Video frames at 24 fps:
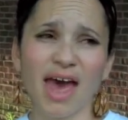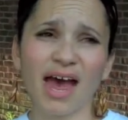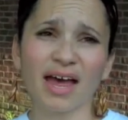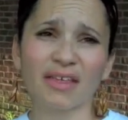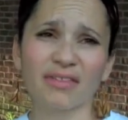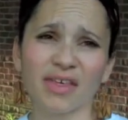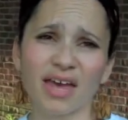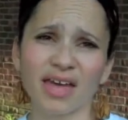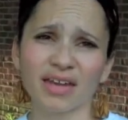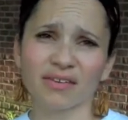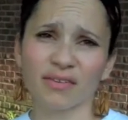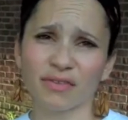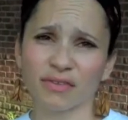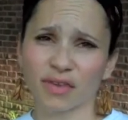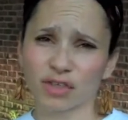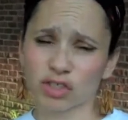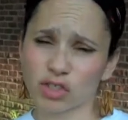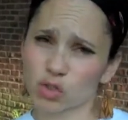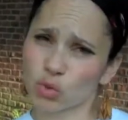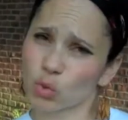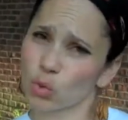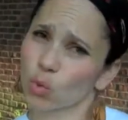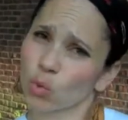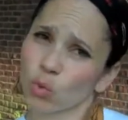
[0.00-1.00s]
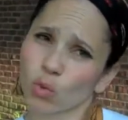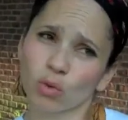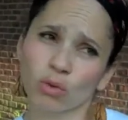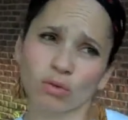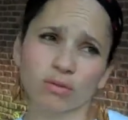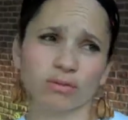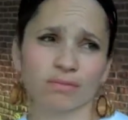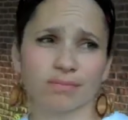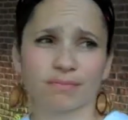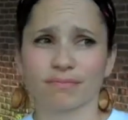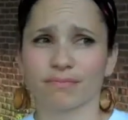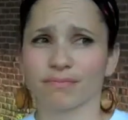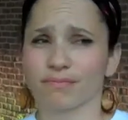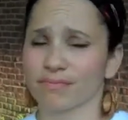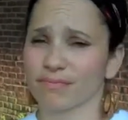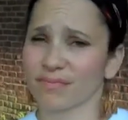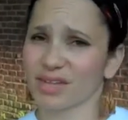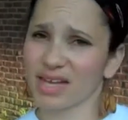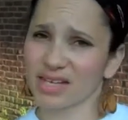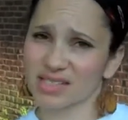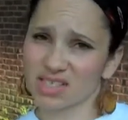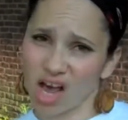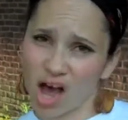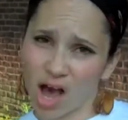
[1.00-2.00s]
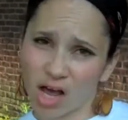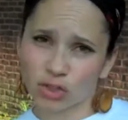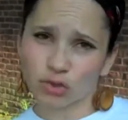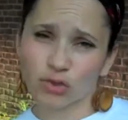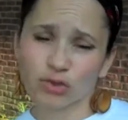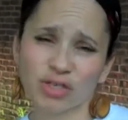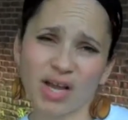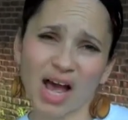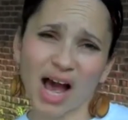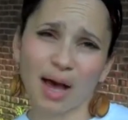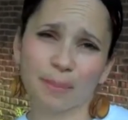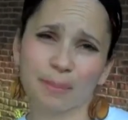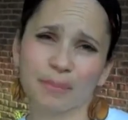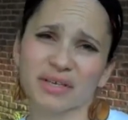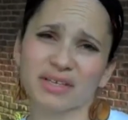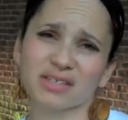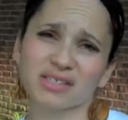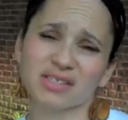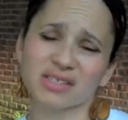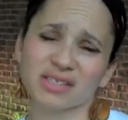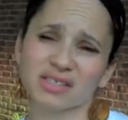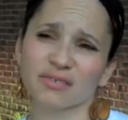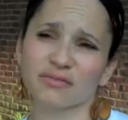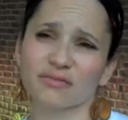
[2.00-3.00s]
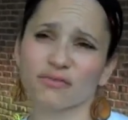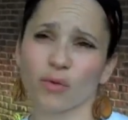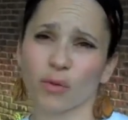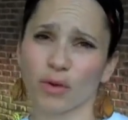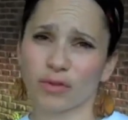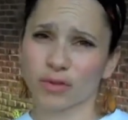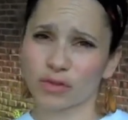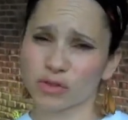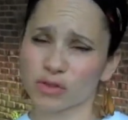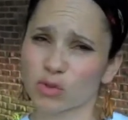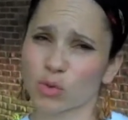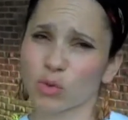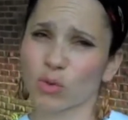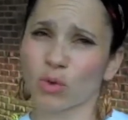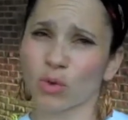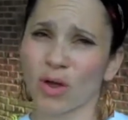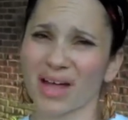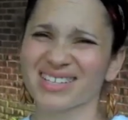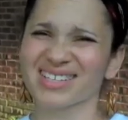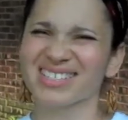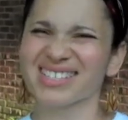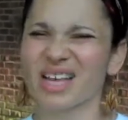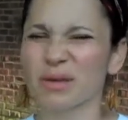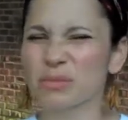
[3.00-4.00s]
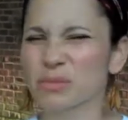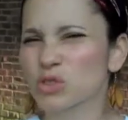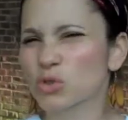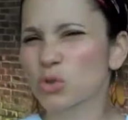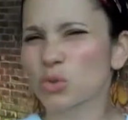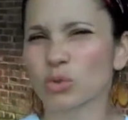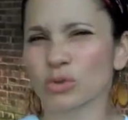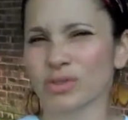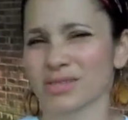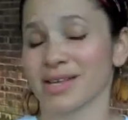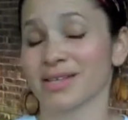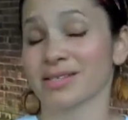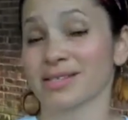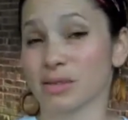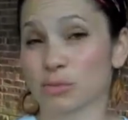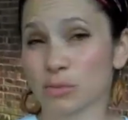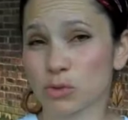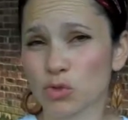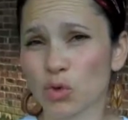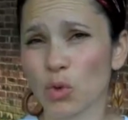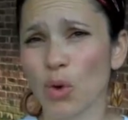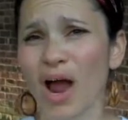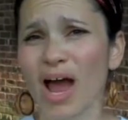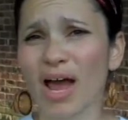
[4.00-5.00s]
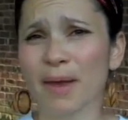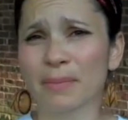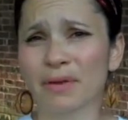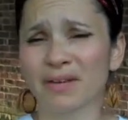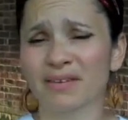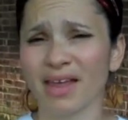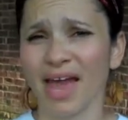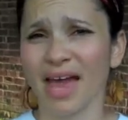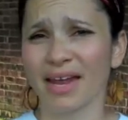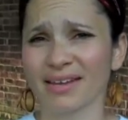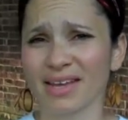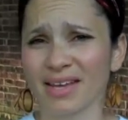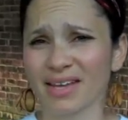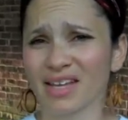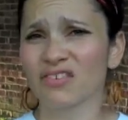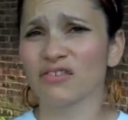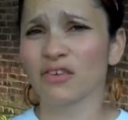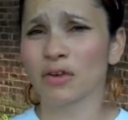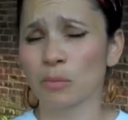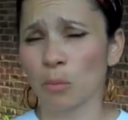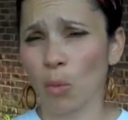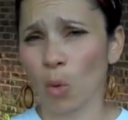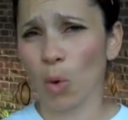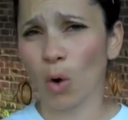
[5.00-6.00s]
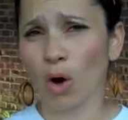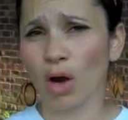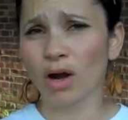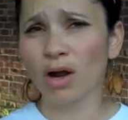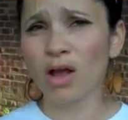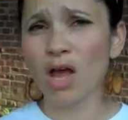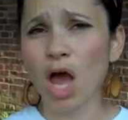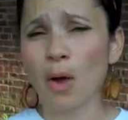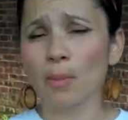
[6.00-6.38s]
and then the school gets 100 copies for their school, and some schools then subscribe and get even more.